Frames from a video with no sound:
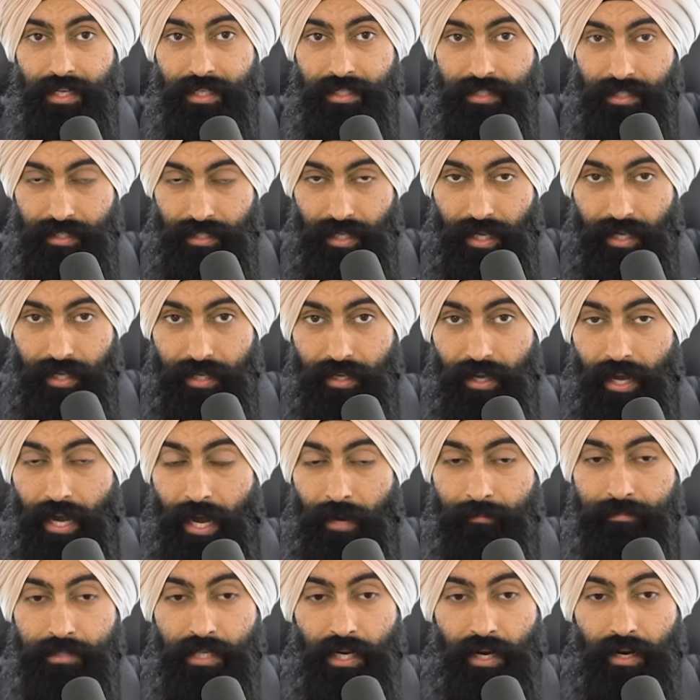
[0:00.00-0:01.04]
today,
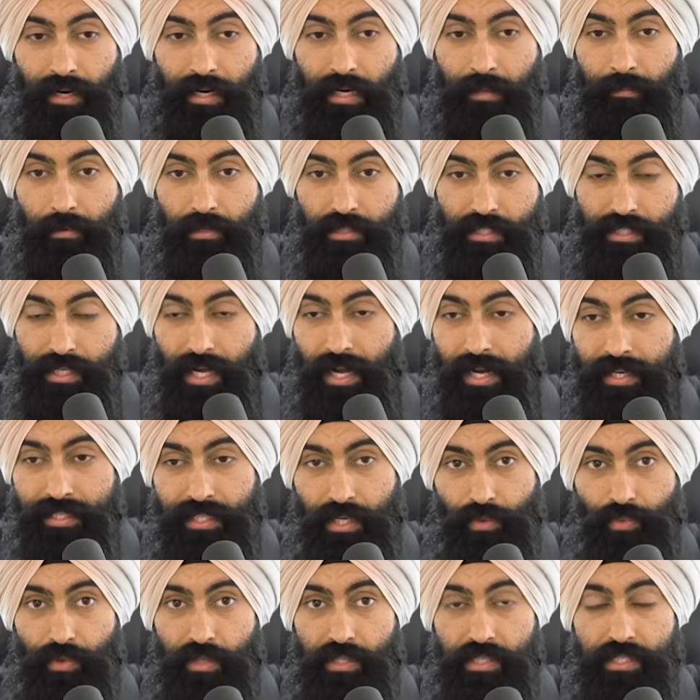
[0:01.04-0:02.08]
I'm talking about stocks
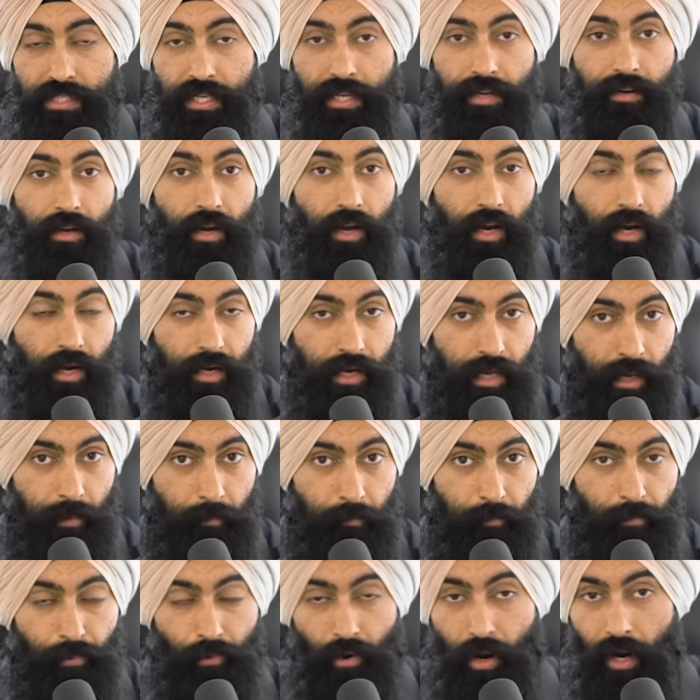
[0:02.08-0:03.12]
and real estate on a
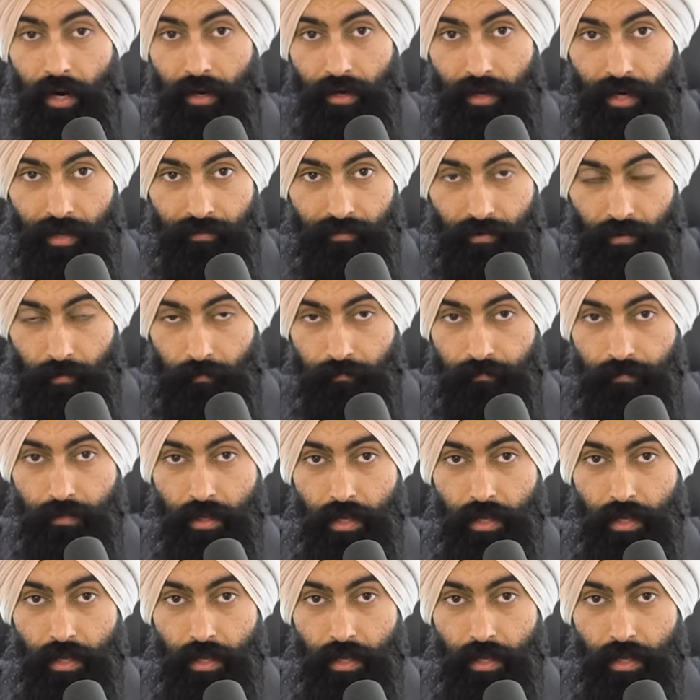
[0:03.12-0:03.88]
broad level.